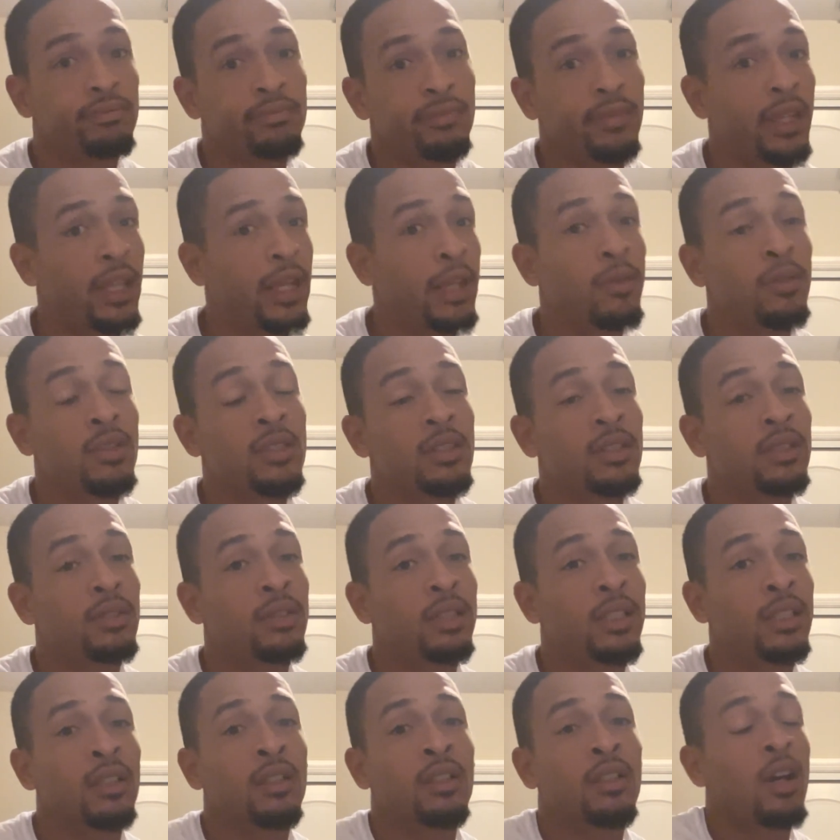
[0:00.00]
he was
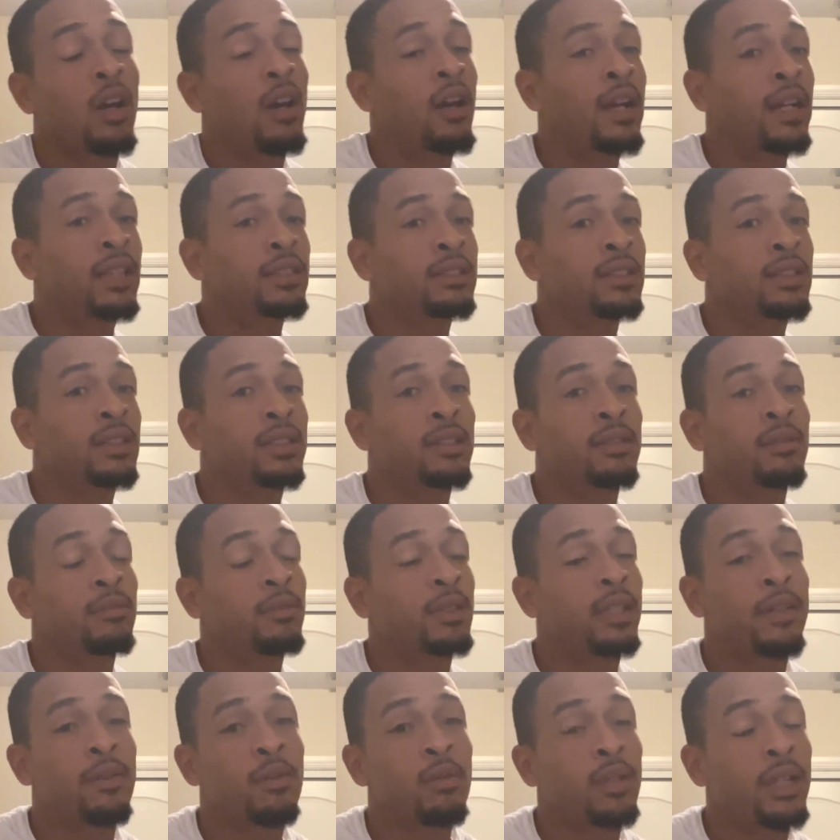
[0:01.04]
in the car accident,
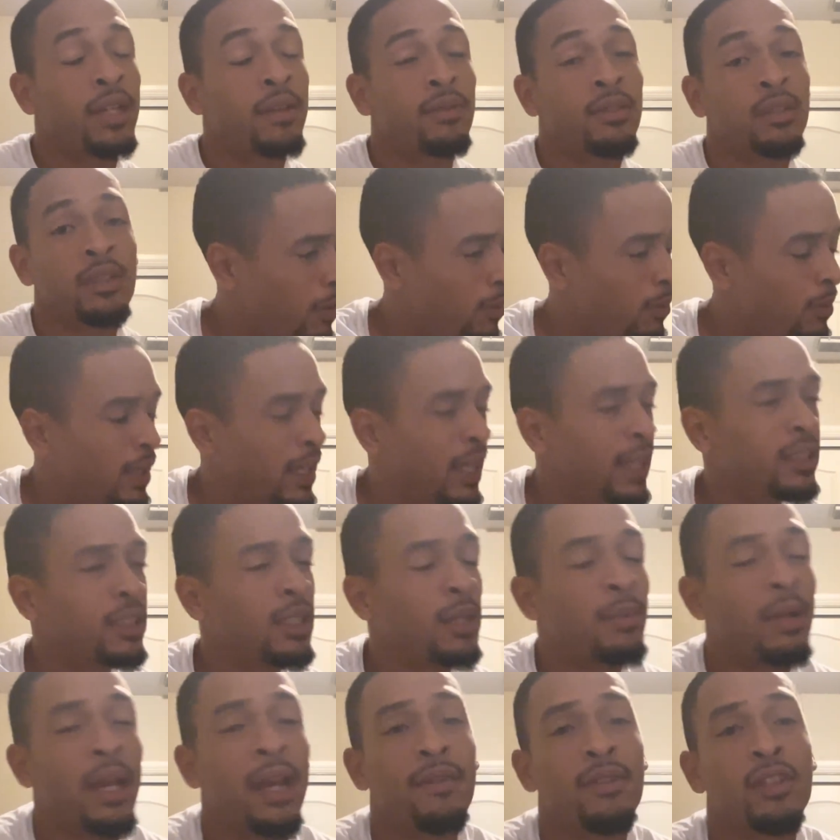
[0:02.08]
whatever. But we end up
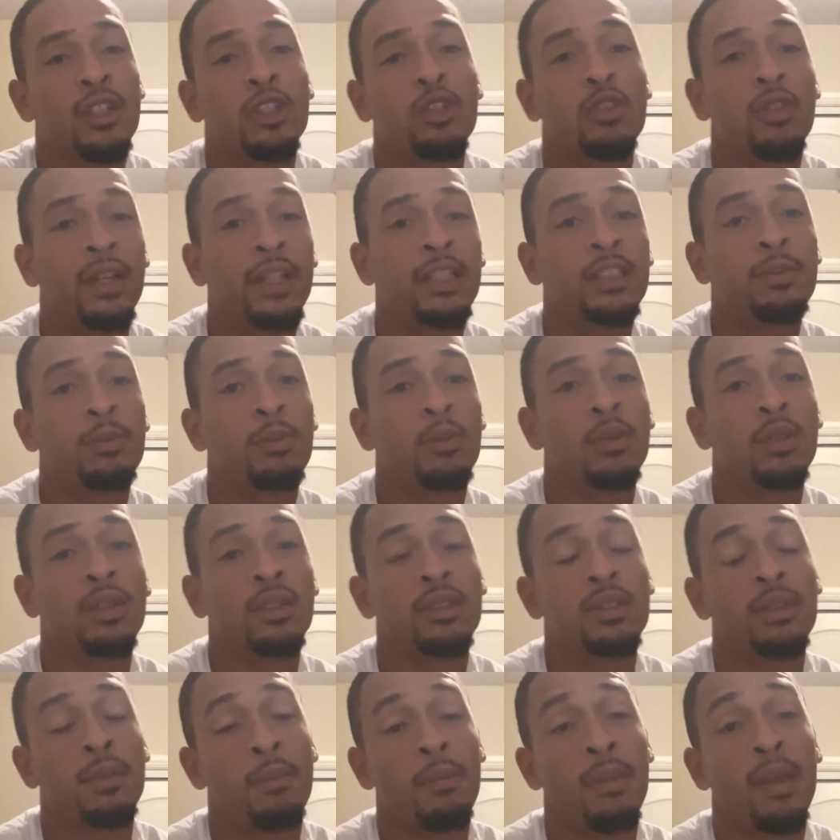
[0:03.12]
having to transport
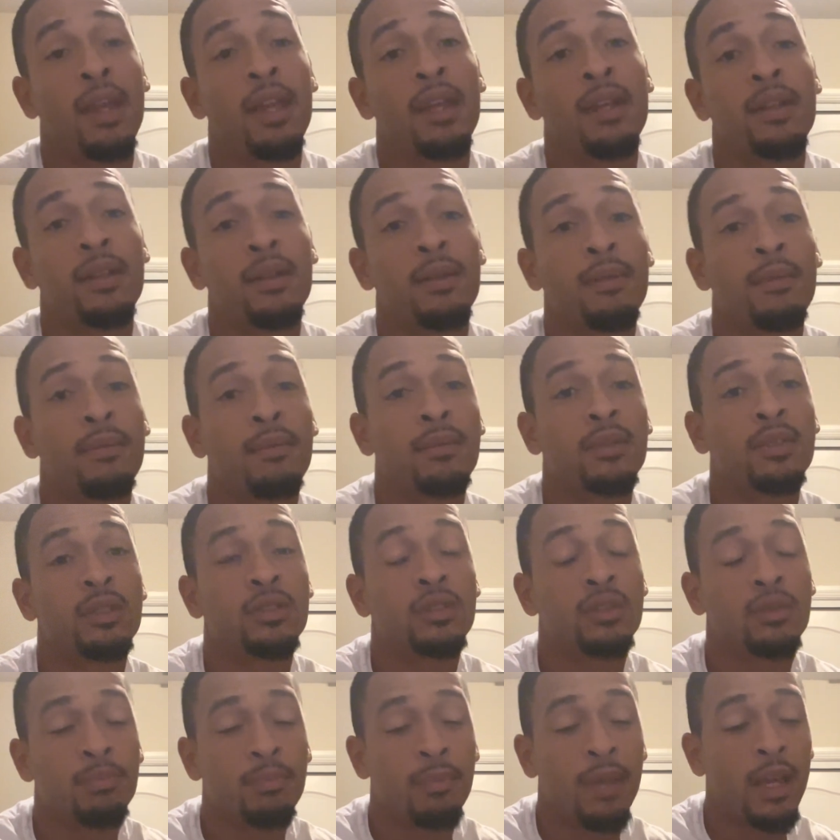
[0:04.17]
the man
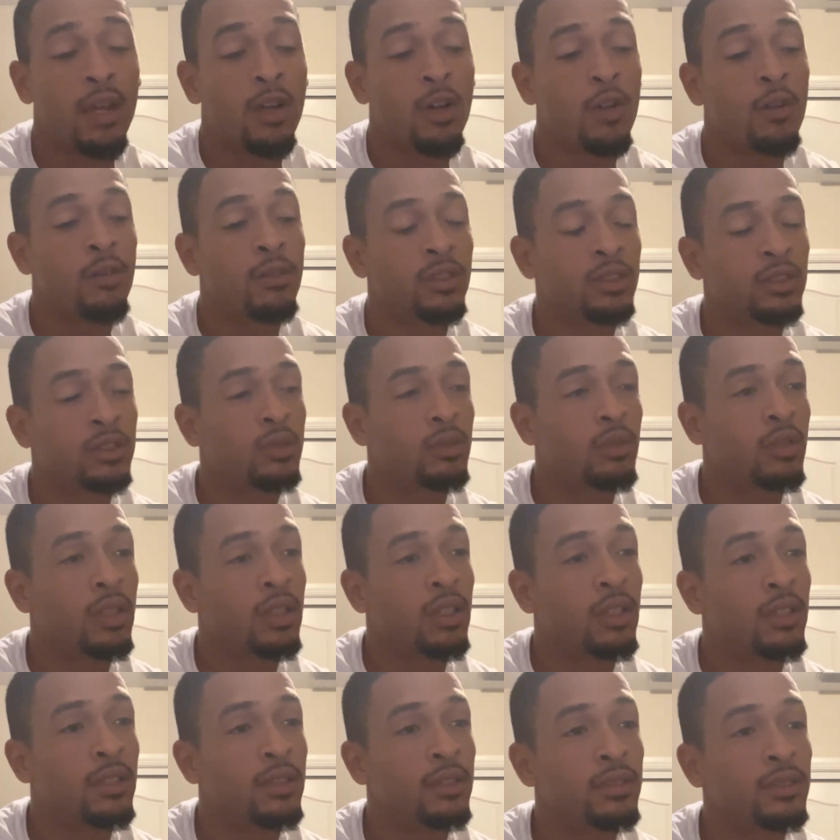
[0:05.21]
back over
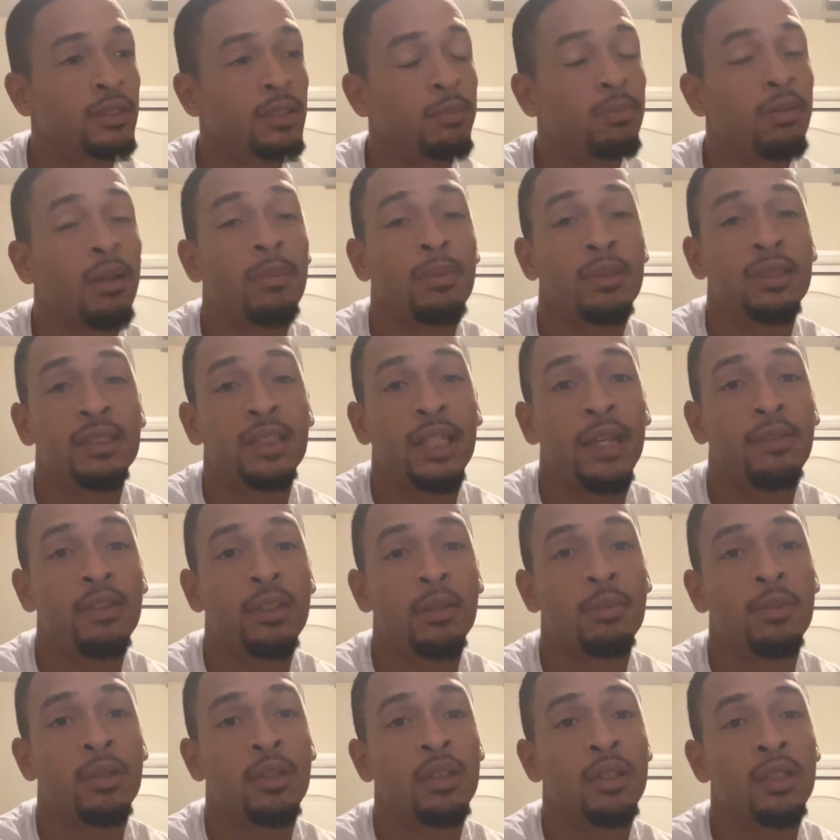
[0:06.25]
to the public safety
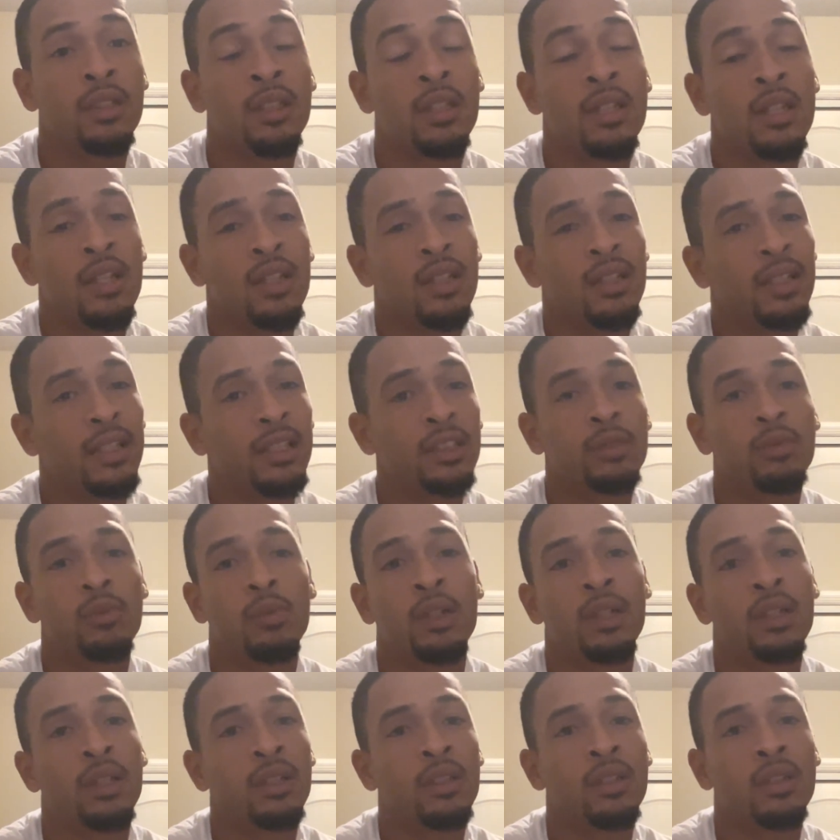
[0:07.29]
building. That's
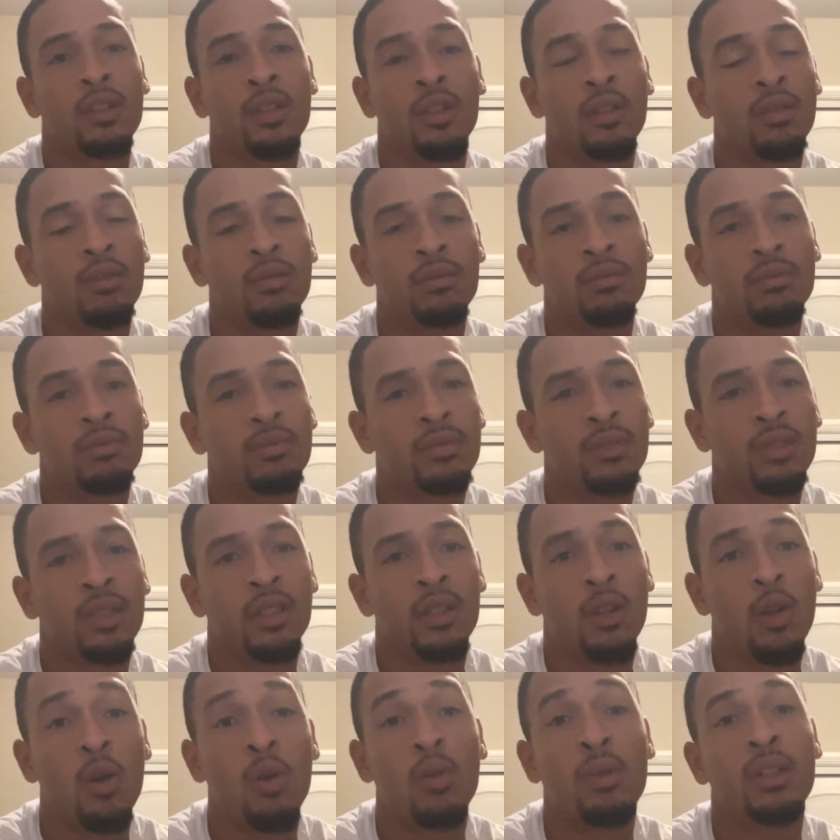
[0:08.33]
where, you know, they're
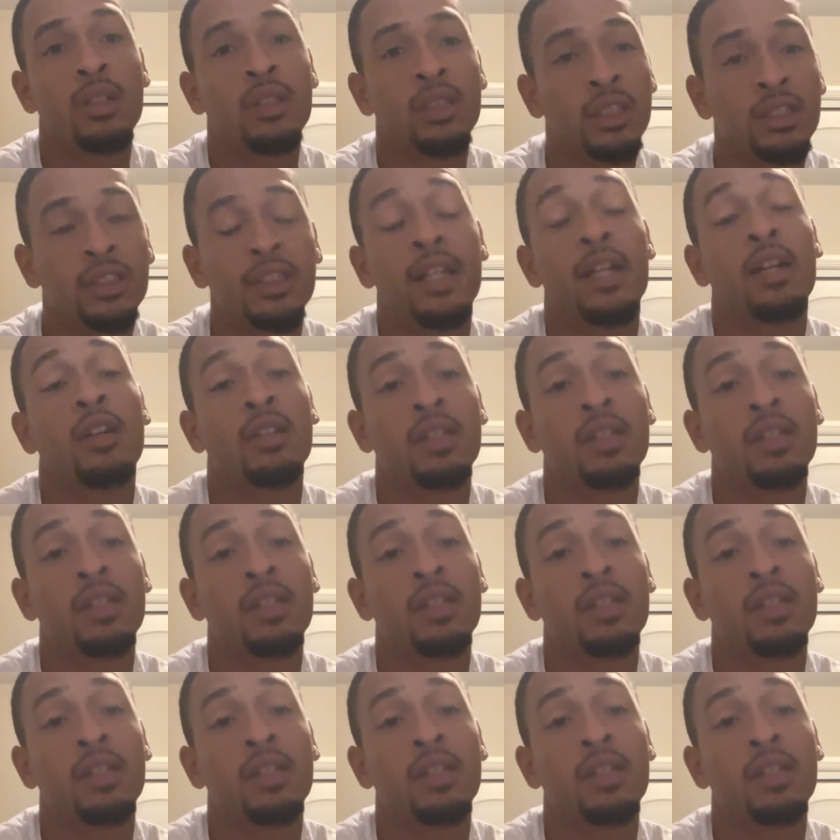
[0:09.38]
holding, the jail